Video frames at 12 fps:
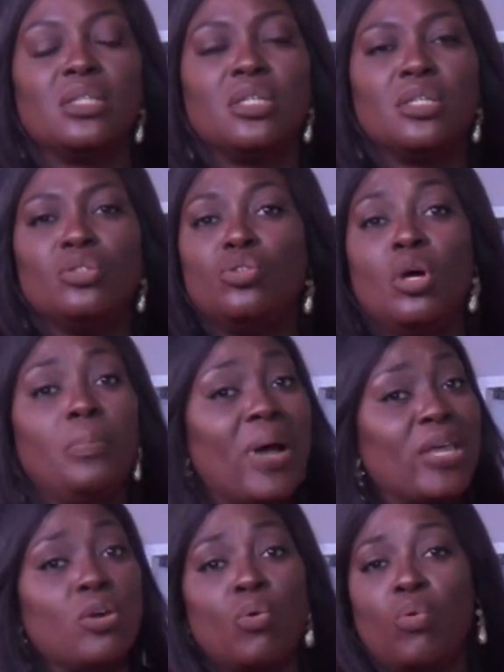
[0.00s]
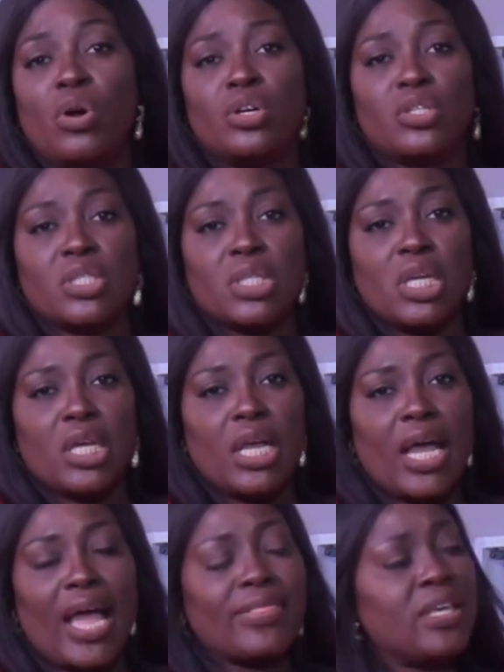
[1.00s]
Not by your words.
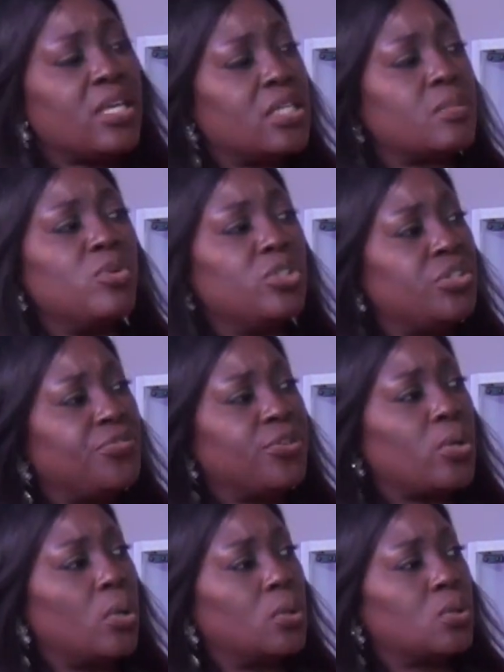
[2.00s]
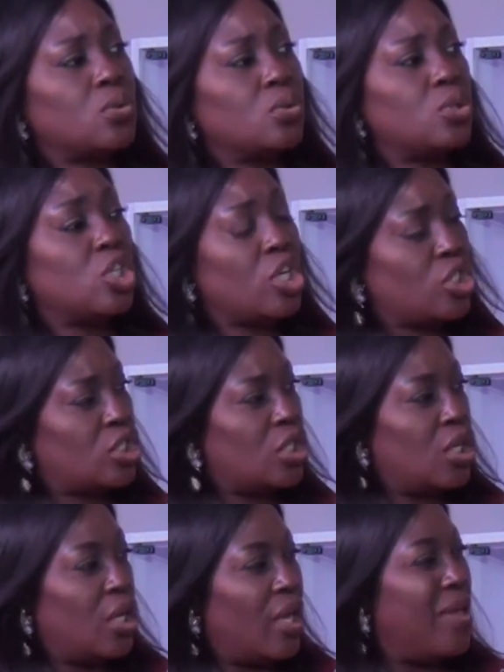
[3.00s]
I think it's more difficult to change
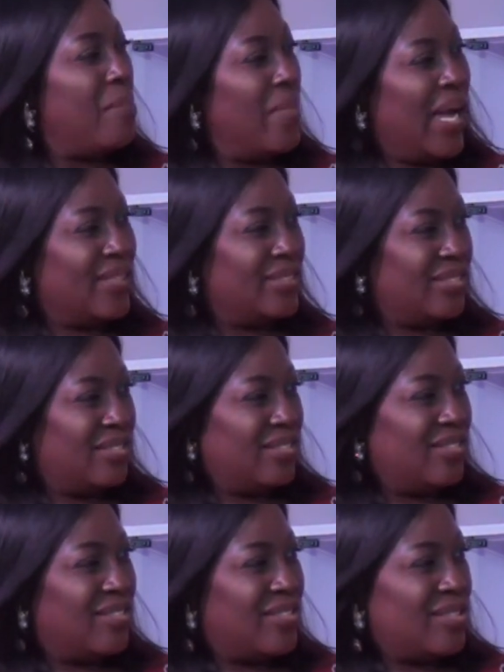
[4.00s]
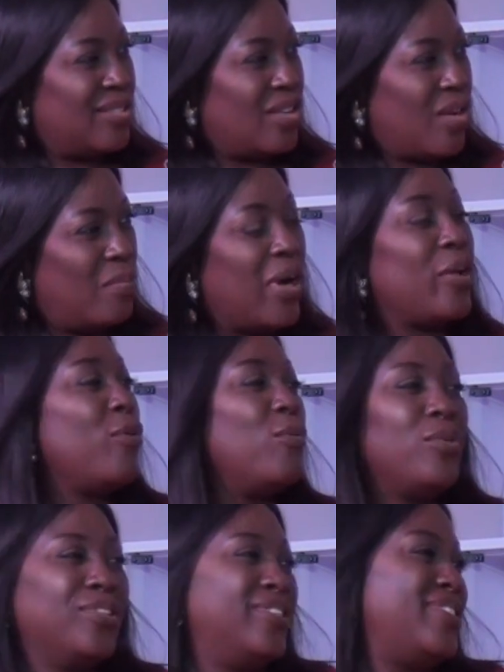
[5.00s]
a man by your
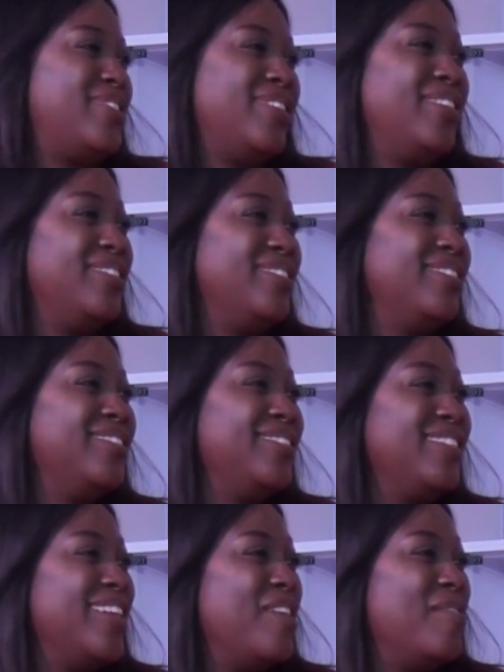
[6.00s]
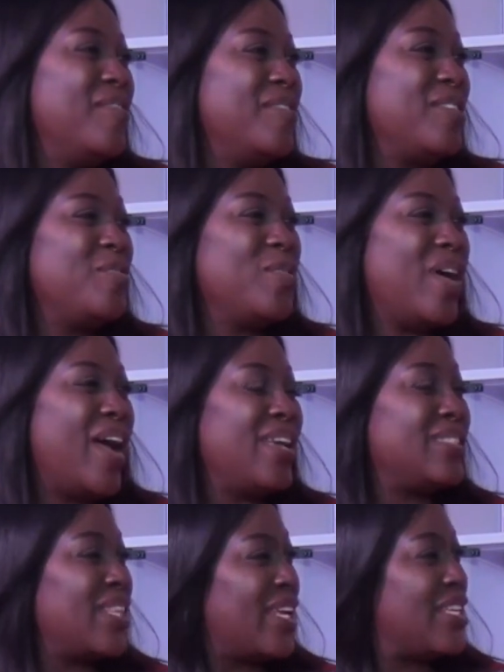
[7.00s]
words. You know, it's
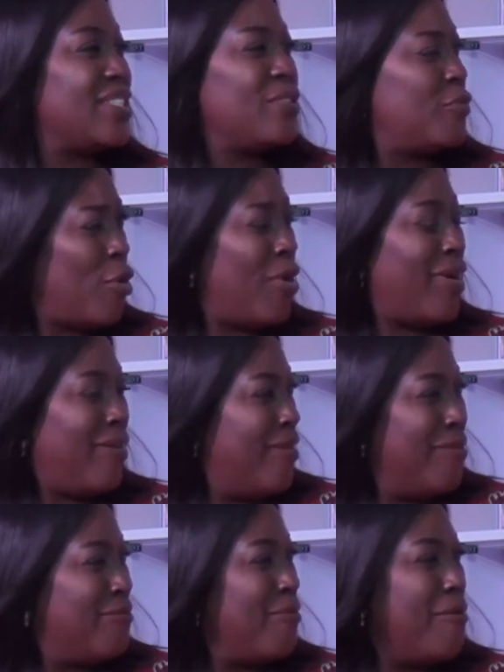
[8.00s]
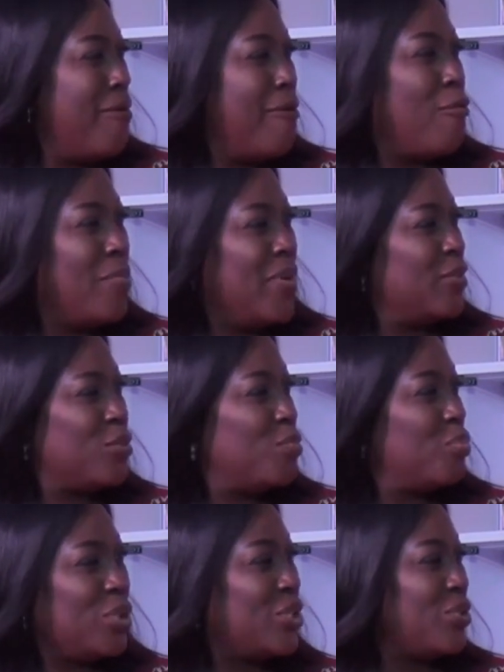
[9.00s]
like it's difficult for women to
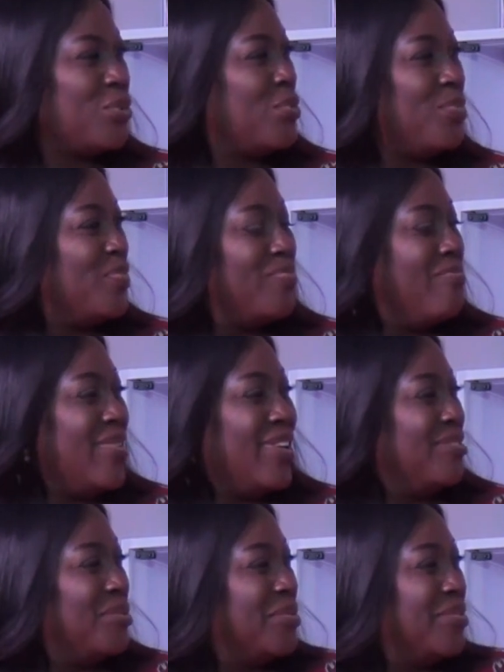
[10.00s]
preach to men.